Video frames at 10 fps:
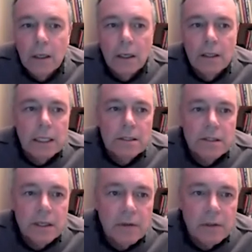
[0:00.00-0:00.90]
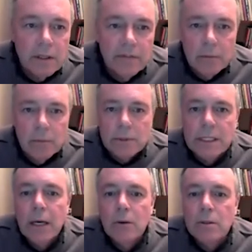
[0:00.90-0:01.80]
And that's the Everleaf Emerald
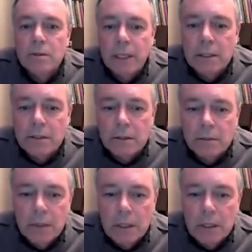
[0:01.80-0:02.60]
Towers basil.